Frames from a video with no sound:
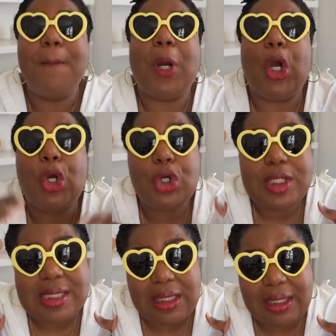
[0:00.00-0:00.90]

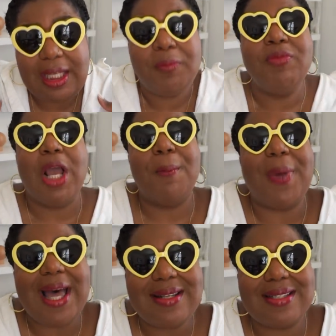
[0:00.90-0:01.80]
personally,
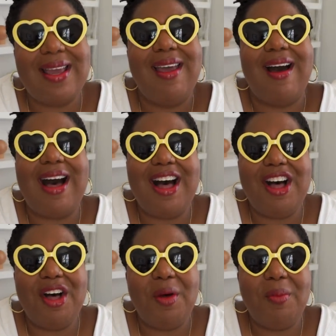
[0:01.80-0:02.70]
but
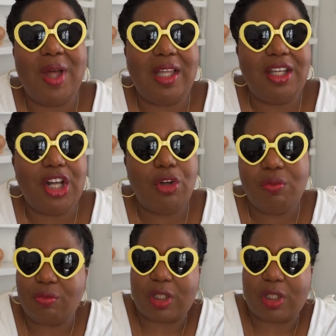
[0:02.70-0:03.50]
um, you know,